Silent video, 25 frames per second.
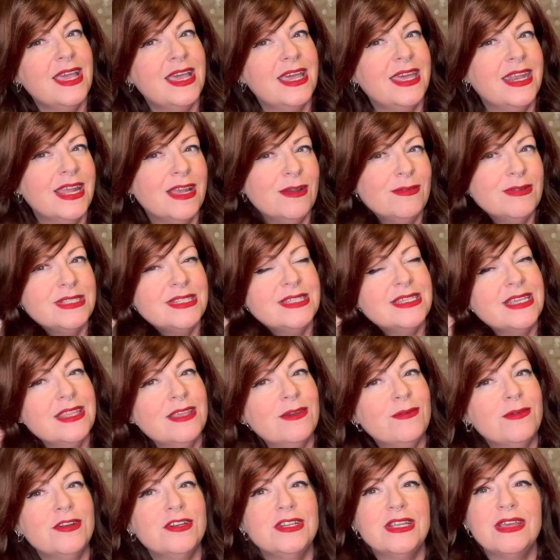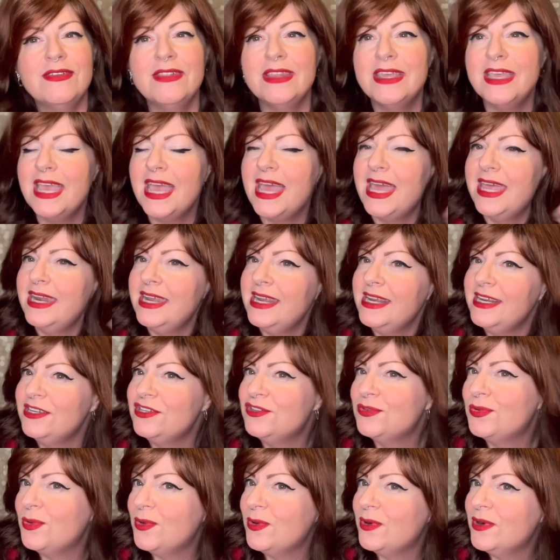and I would say that we're definitely heading
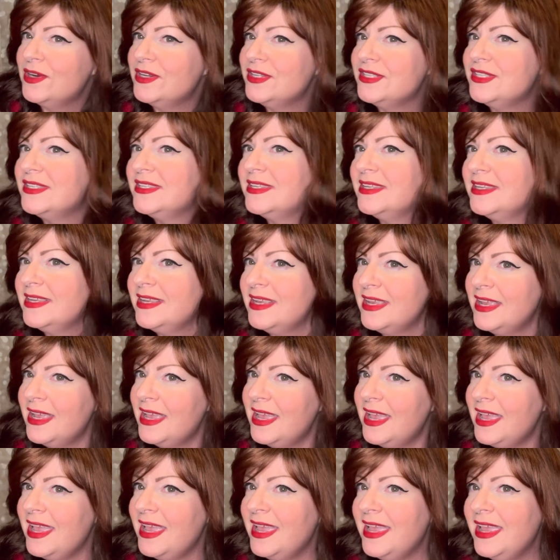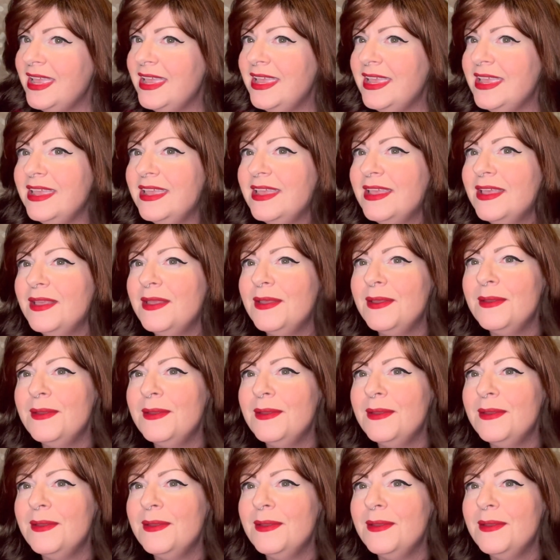towards a